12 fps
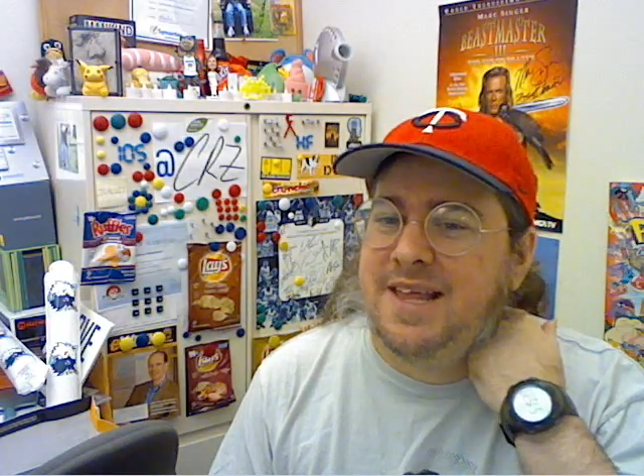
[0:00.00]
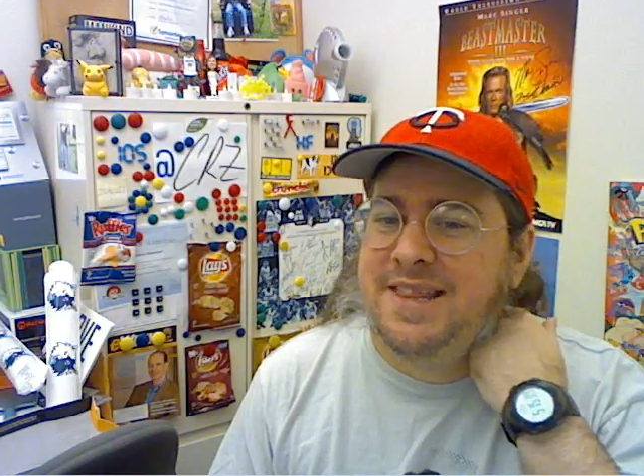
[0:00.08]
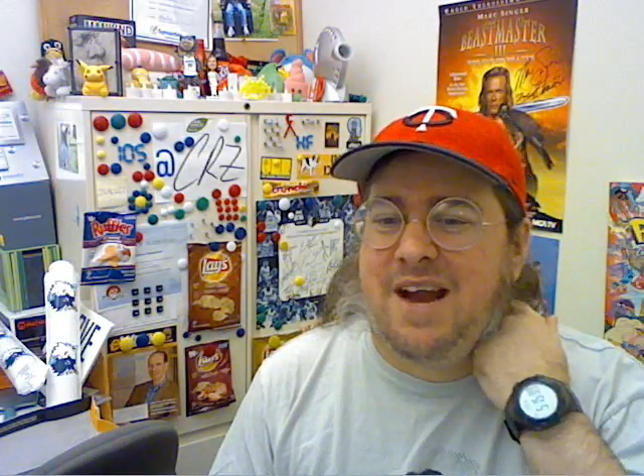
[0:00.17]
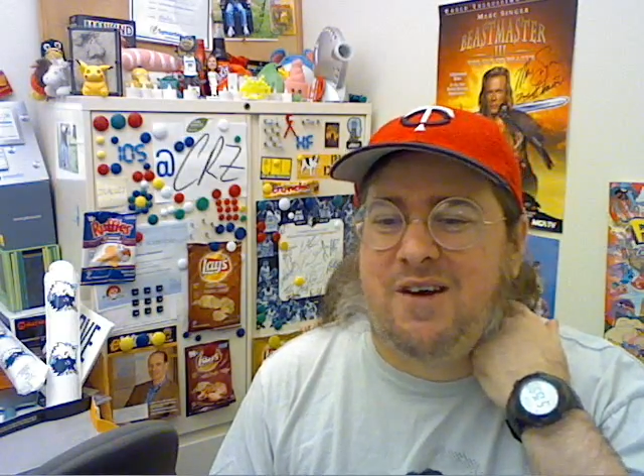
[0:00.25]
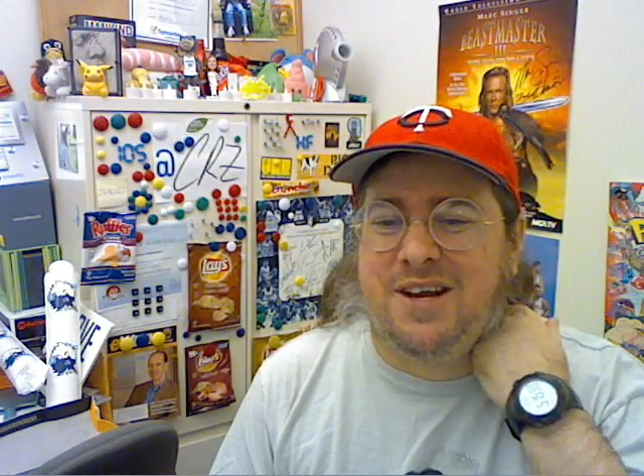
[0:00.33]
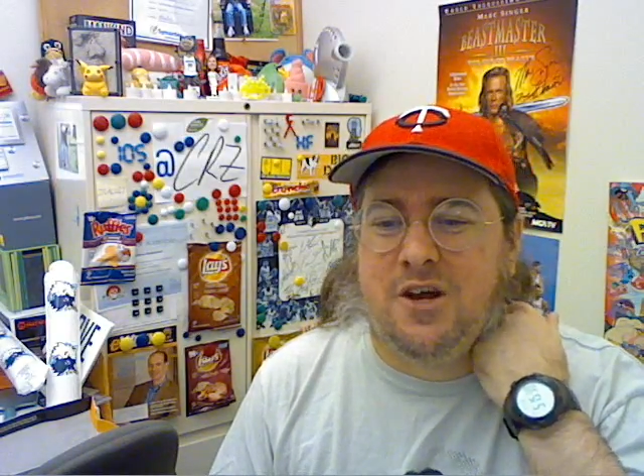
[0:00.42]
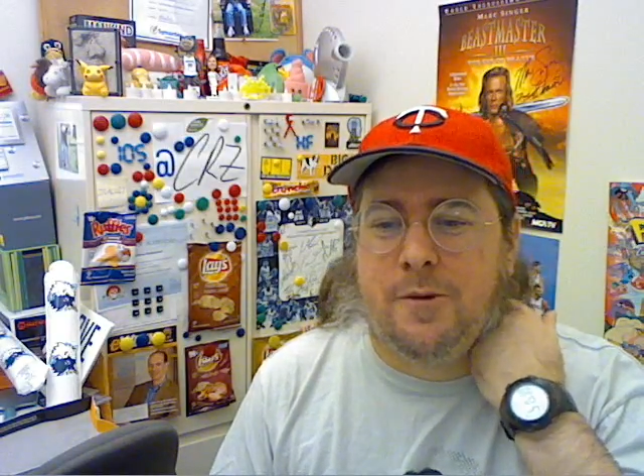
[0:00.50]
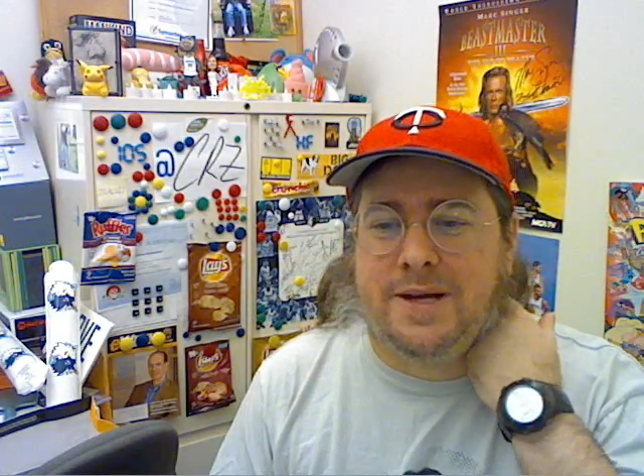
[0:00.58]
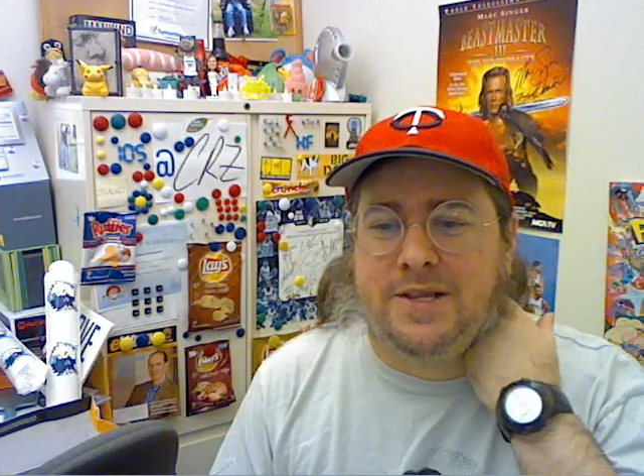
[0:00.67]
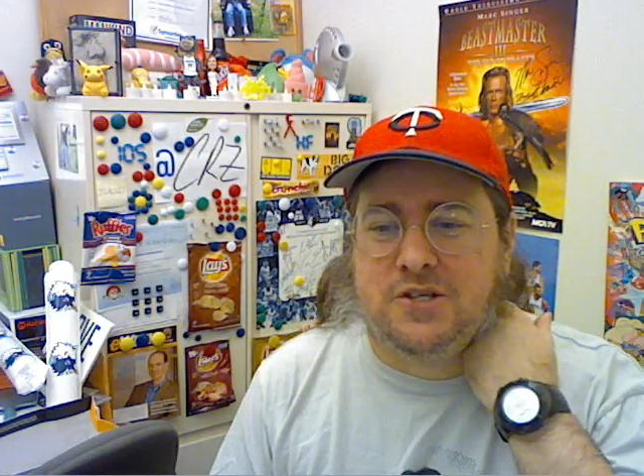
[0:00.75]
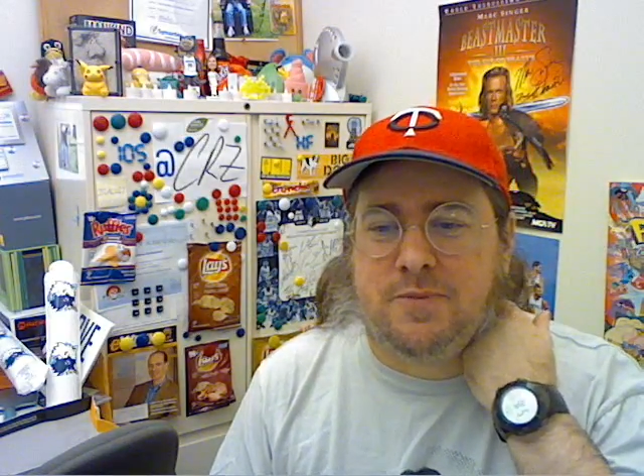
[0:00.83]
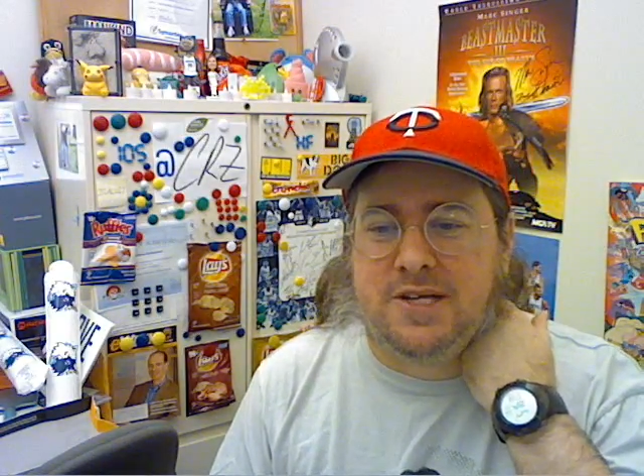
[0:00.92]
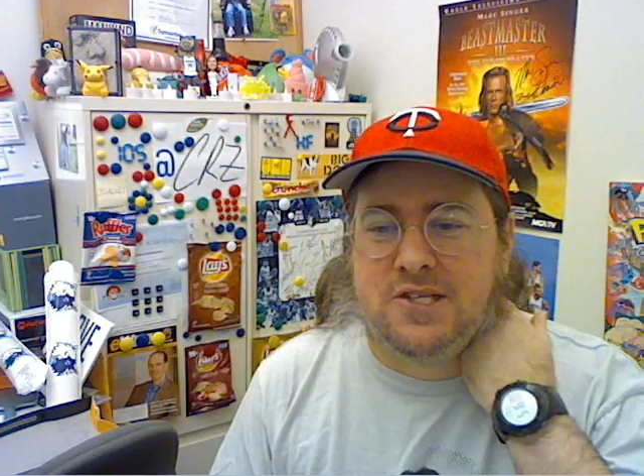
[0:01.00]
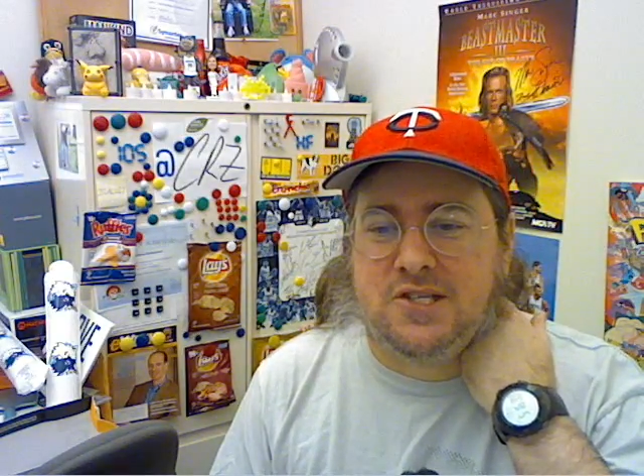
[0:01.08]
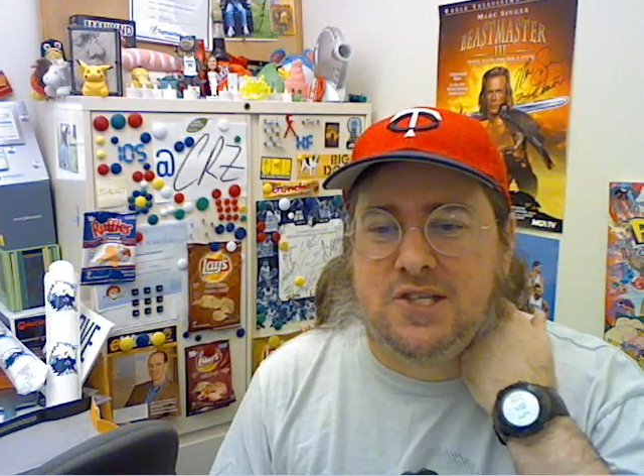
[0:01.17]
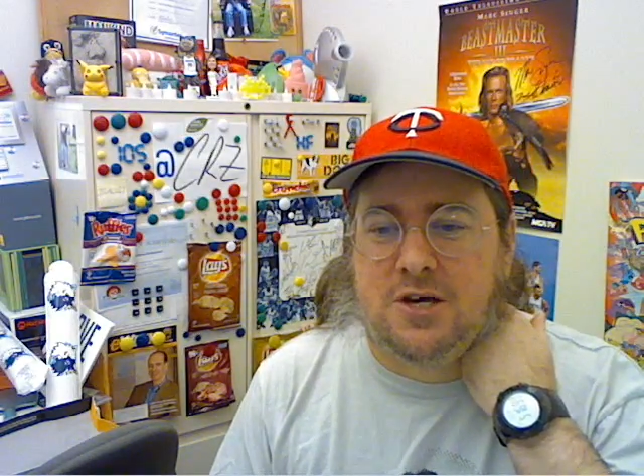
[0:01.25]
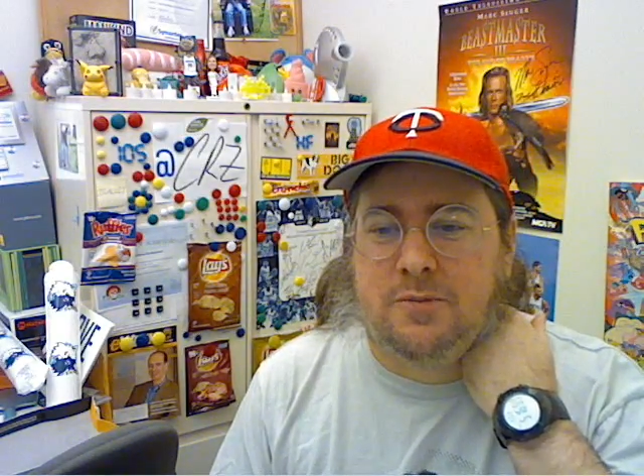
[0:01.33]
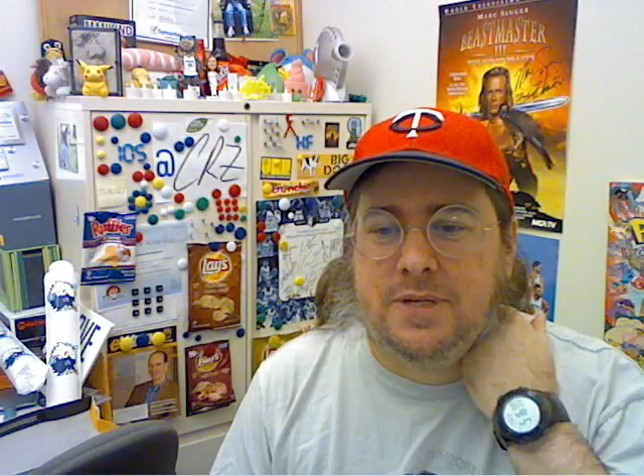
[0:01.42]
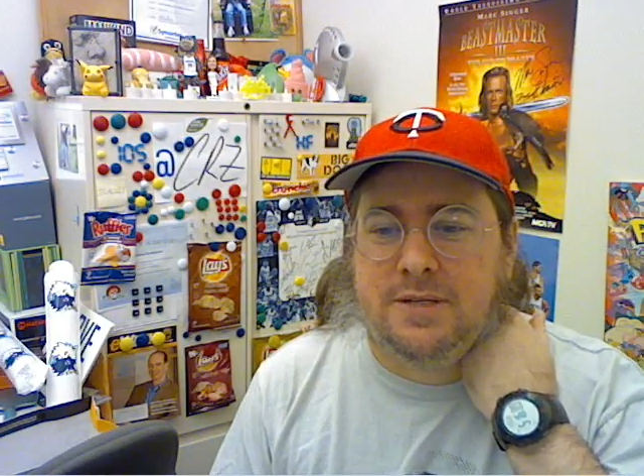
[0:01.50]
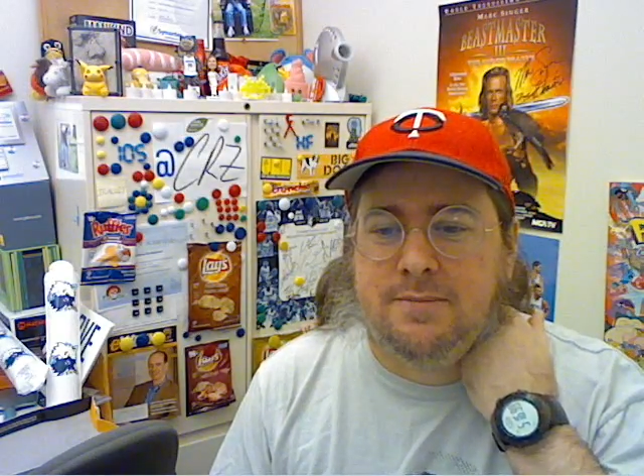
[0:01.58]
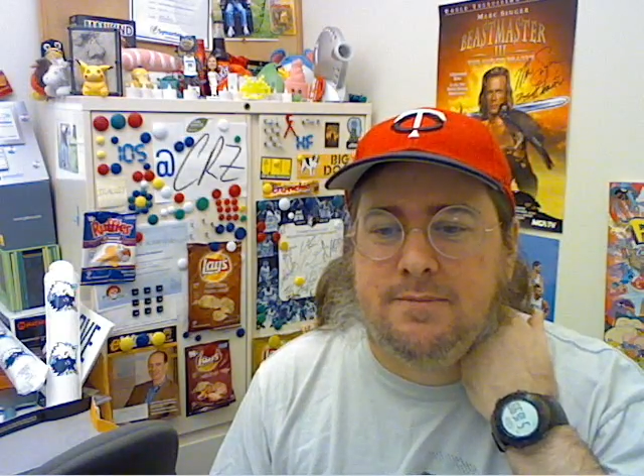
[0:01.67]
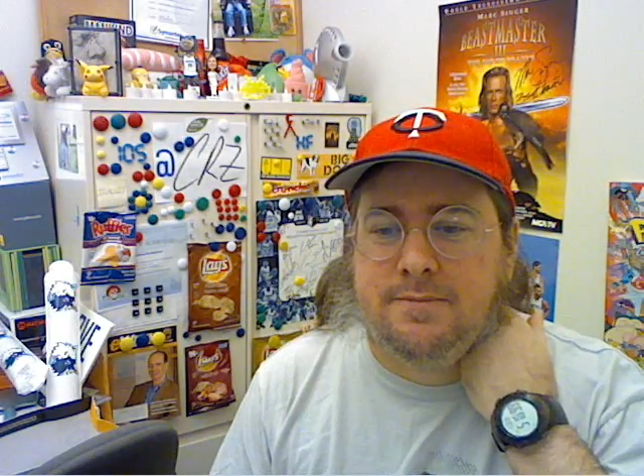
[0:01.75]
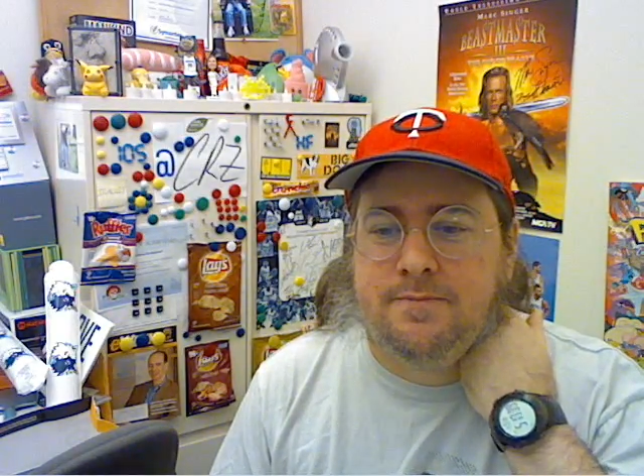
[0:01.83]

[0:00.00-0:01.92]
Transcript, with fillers: they already know about those places though, but